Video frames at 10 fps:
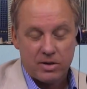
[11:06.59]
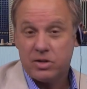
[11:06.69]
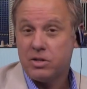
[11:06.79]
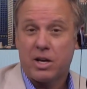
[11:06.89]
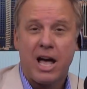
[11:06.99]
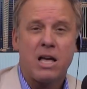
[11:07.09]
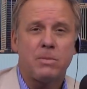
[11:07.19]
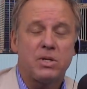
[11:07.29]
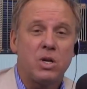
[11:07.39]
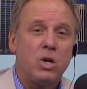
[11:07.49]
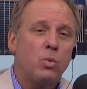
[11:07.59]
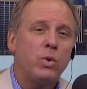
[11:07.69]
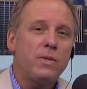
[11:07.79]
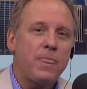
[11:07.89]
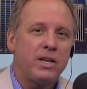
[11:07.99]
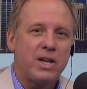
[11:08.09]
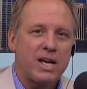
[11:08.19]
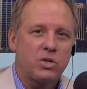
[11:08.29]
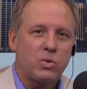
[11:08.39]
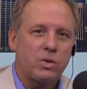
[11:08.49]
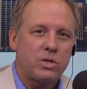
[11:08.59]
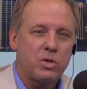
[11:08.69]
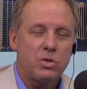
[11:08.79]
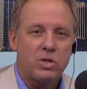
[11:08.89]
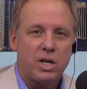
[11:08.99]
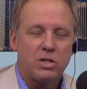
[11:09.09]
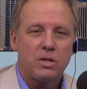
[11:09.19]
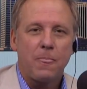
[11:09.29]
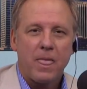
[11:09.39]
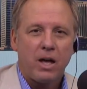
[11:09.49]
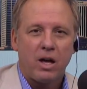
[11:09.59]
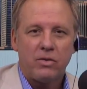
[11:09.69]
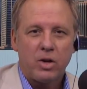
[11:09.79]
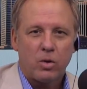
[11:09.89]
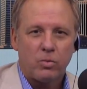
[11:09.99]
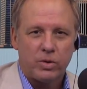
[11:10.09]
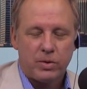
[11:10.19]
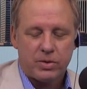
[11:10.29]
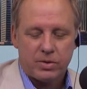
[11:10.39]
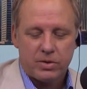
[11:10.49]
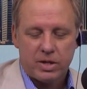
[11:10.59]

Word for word: She's economist with the National Association of Realtors.